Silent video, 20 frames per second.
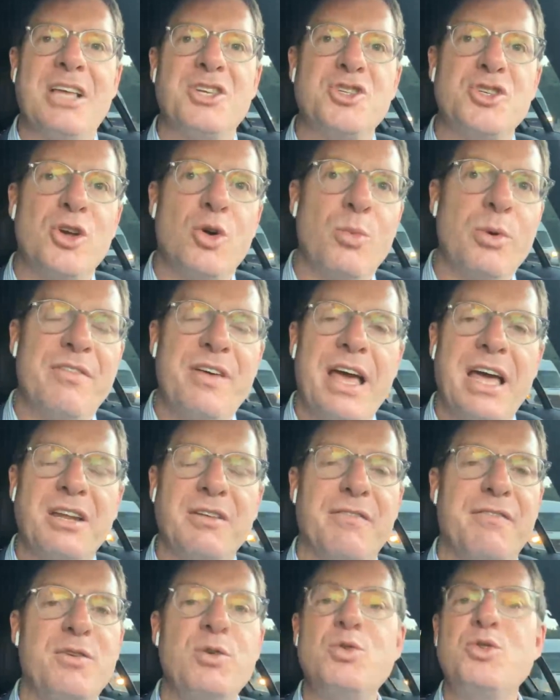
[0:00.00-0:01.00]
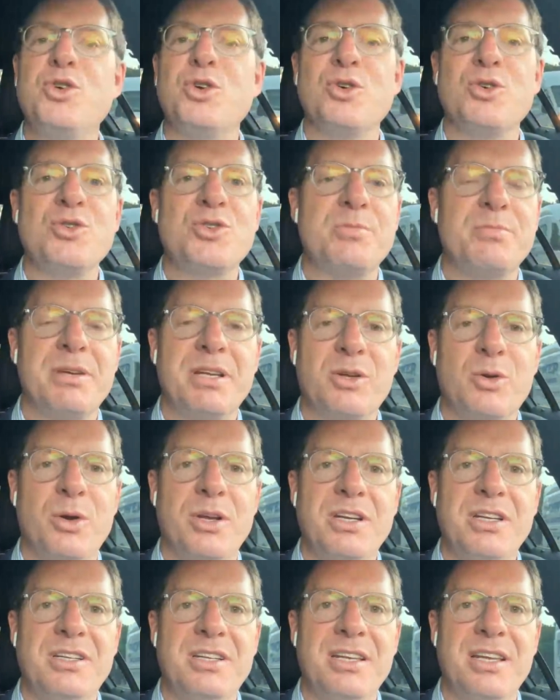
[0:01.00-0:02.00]
So we've had a futures
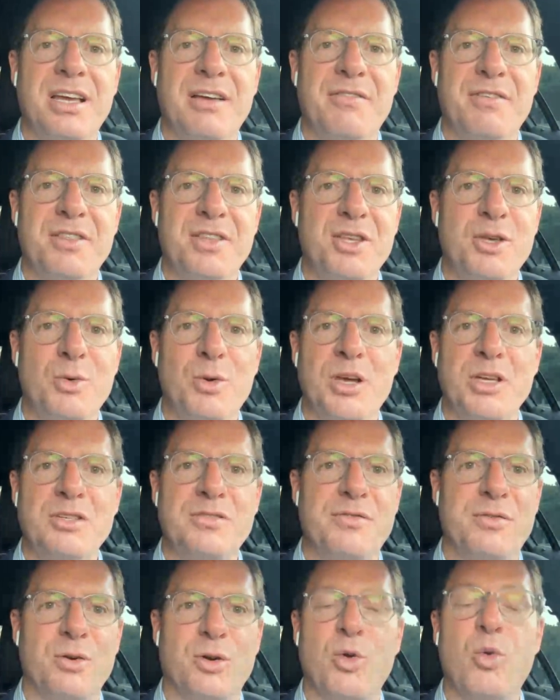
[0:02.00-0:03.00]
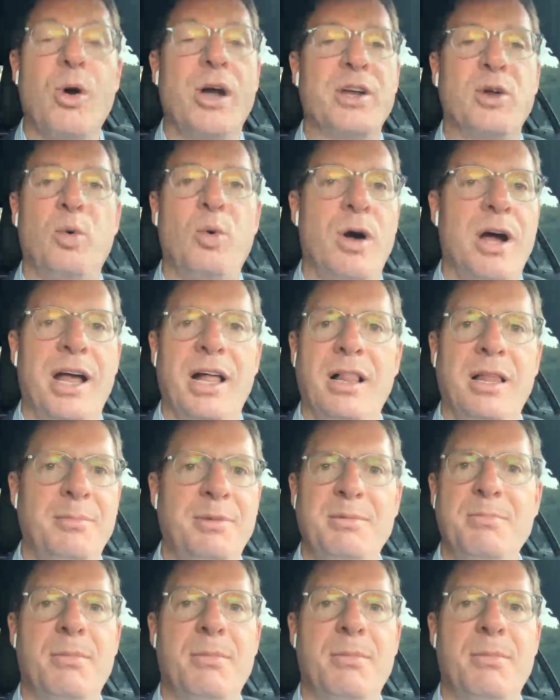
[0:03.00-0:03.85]
Bitcoin ETF in the US for quite a while.